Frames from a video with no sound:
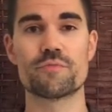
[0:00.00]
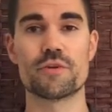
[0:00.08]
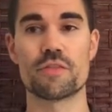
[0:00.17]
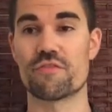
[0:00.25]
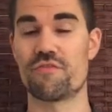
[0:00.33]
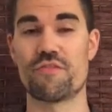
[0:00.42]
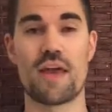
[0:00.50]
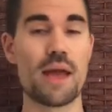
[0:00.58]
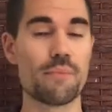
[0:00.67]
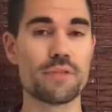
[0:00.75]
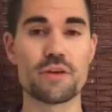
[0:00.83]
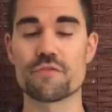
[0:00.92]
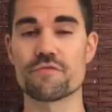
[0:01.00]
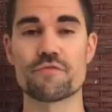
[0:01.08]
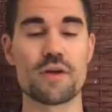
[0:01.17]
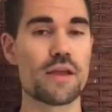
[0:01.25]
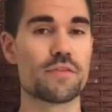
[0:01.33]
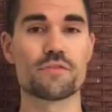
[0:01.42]
with family or
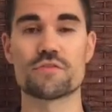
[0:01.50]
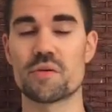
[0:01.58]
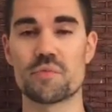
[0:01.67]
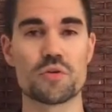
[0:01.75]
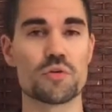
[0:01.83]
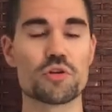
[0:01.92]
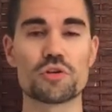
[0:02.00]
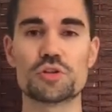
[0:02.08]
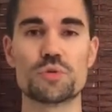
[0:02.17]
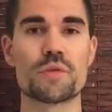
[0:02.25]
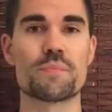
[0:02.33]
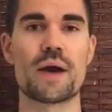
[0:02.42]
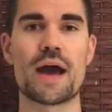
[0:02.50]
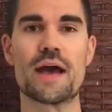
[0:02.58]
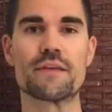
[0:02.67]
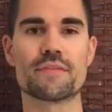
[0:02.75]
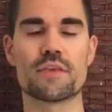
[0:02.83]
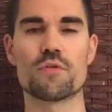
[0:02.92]
friends or someone who hurt you in the
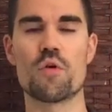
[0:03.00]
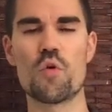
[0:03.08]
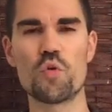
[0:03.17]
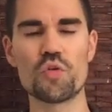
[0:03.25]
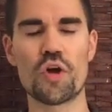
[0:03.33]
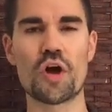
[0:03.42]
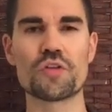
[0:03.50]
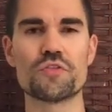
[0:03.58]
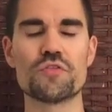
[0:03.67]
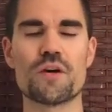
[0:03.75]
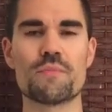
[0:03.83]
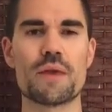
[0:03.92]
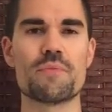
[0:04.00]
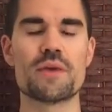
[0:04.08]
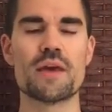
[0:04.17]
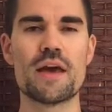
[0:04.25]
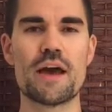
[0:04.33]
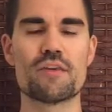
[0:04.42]
past that you hold on to that maybe